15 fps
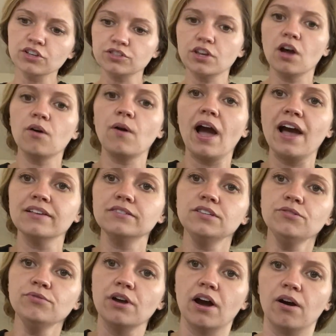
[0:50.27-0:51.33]
So as
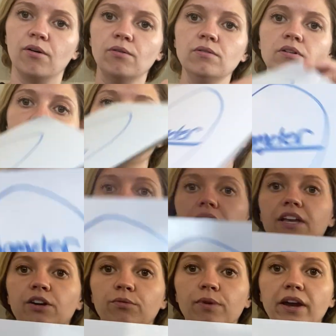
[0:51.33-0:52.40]
you know,
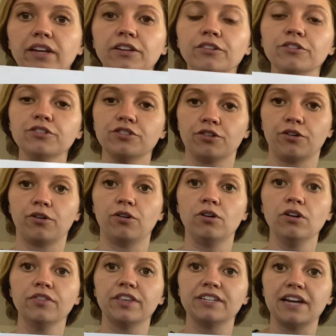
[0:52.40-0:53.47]
in a regular
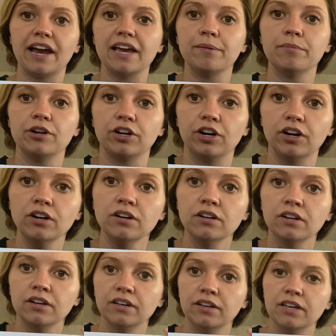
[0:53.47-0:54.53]
circle, the diameter
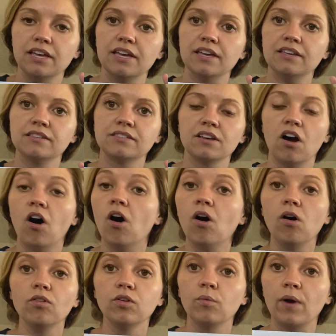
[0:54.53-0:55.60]
is
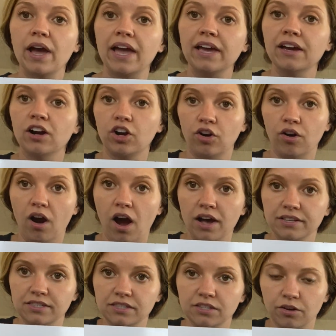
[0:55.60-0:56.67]
all the way
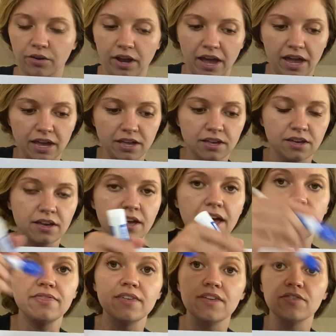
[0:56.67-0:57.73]
across, okay?
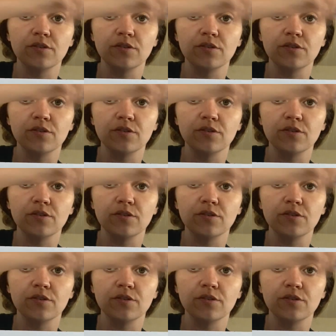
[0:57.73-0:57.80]
And then